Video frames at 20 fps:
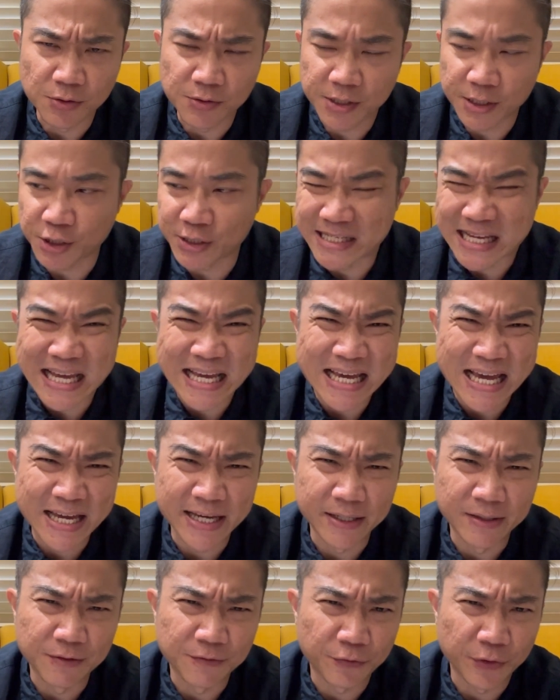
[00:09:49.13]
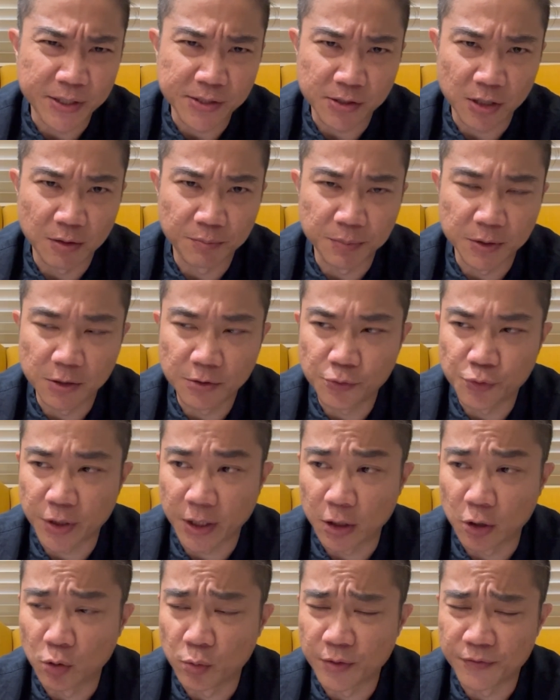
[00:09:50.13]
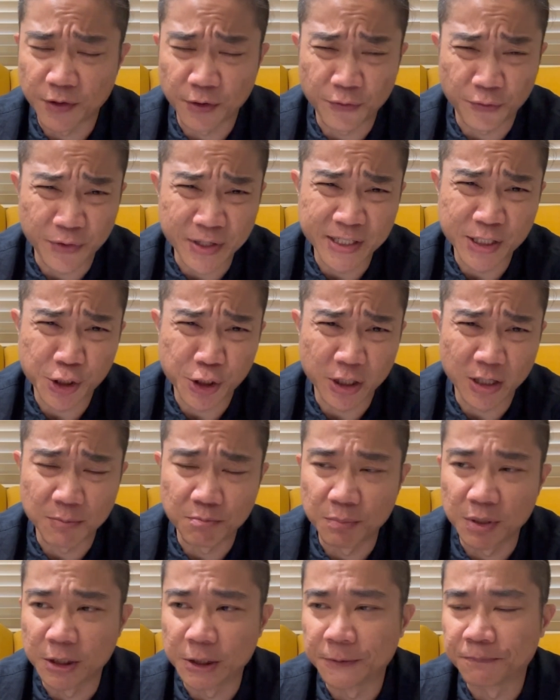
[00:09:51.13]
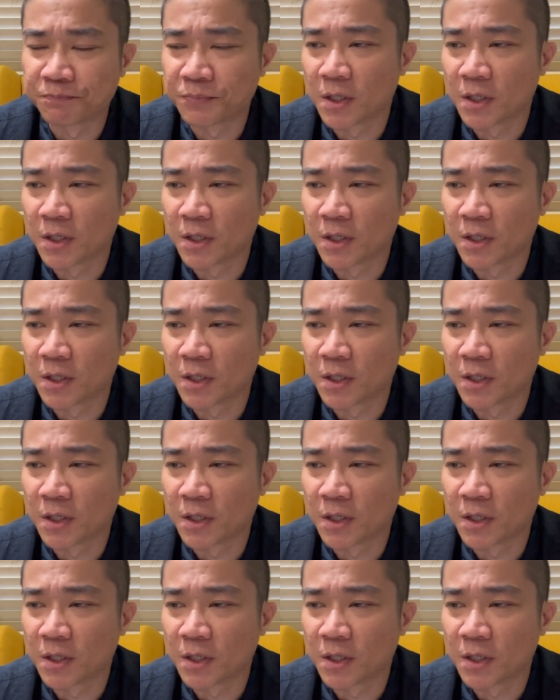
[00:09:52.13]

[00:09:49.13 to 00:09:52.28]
such as AN, for example, you can go with a 3-digit number.